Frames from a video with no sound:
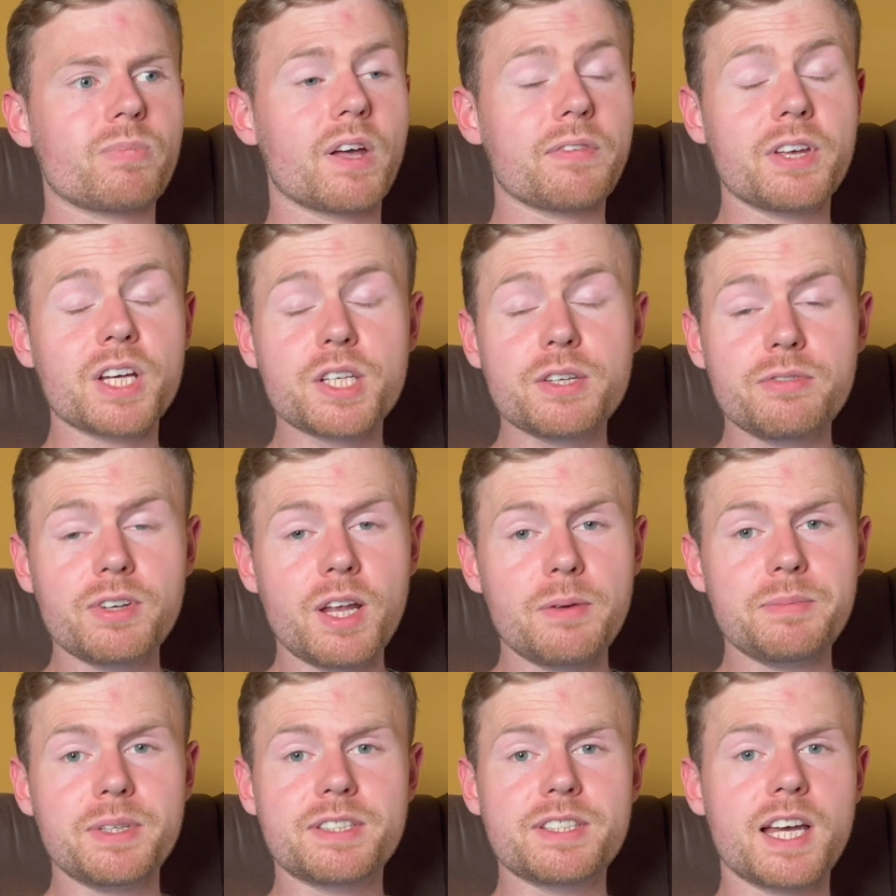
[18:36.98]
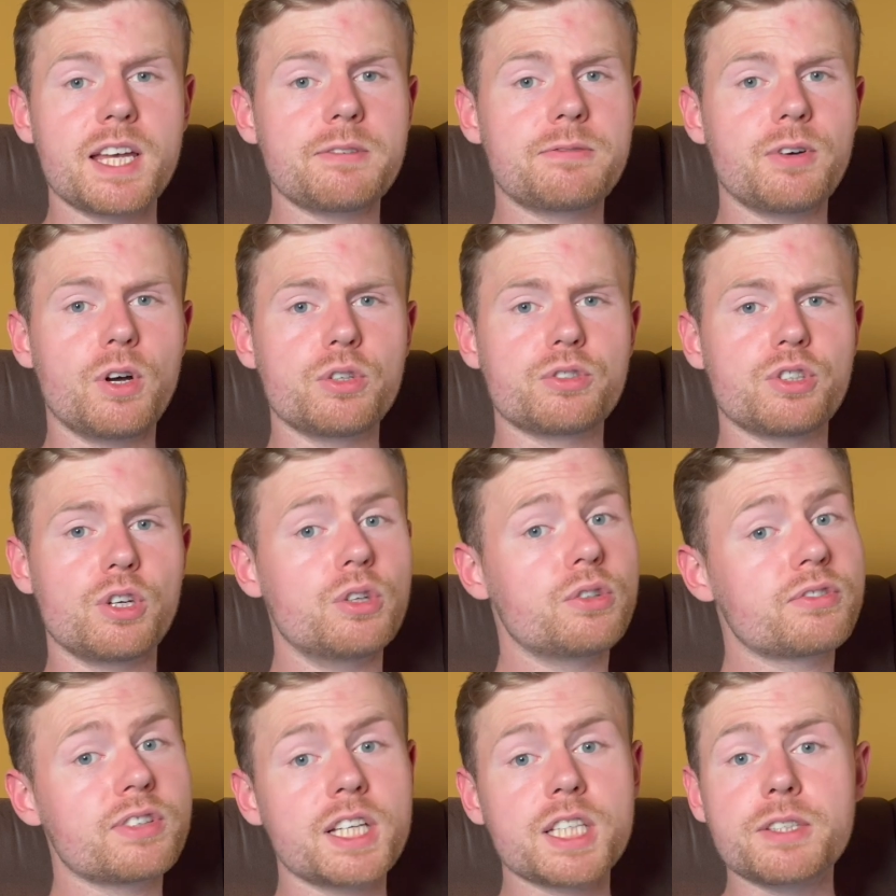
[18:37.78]
thank you for letting me take
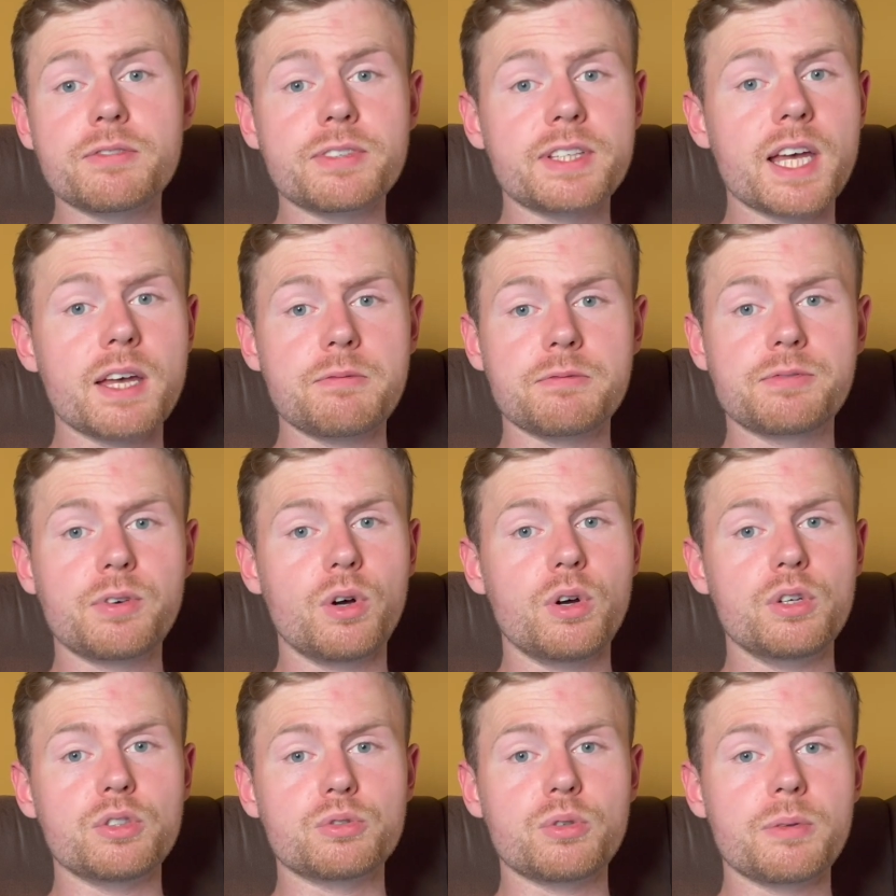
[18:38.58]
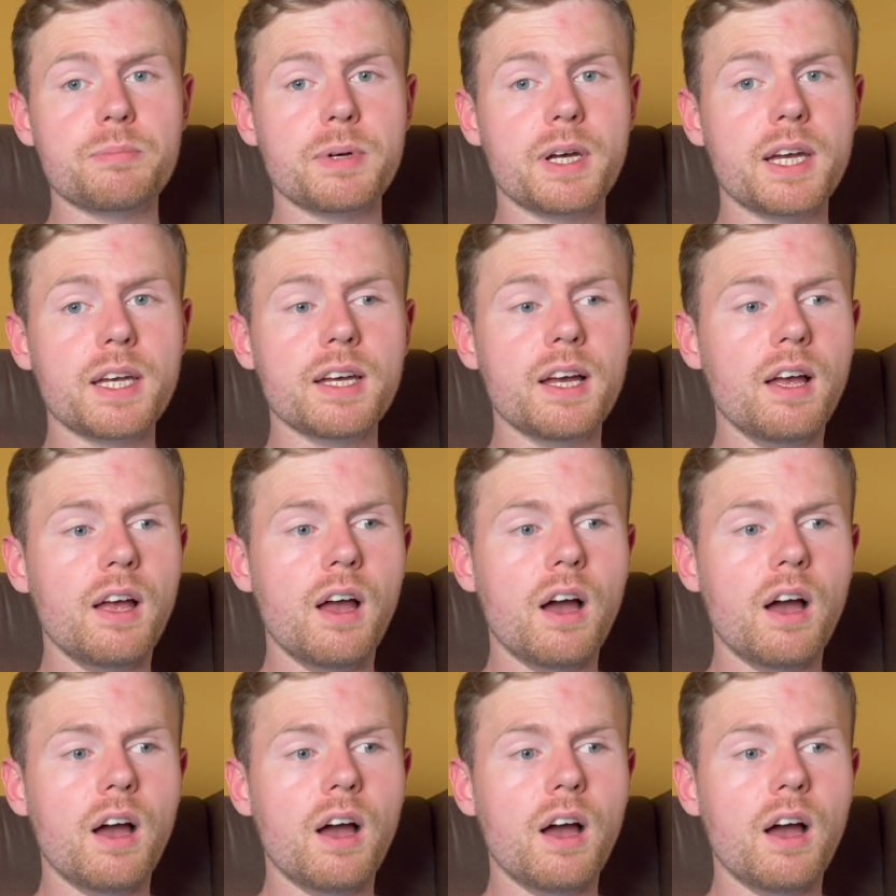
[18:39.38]
photos. Thank you for getting photos with me.